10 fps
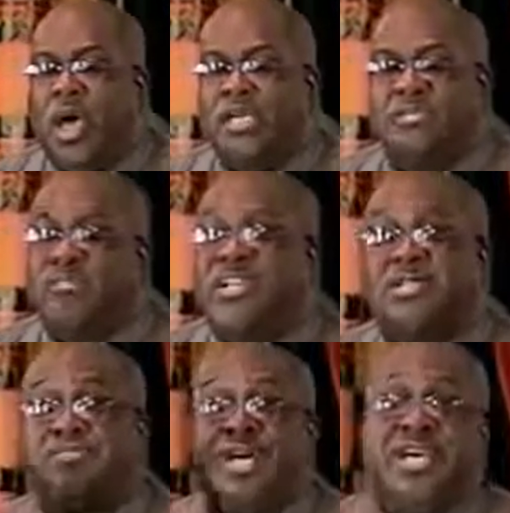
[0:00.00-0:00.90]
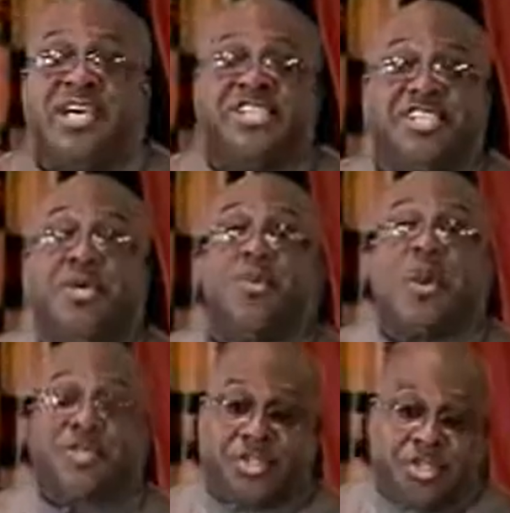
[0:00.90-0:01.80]
as much money as she
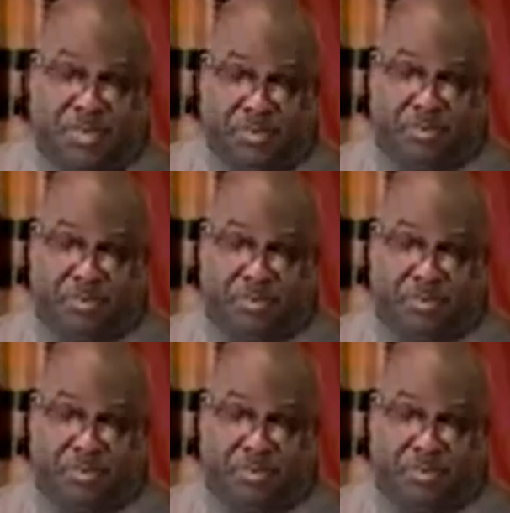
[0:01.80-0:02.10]
wants to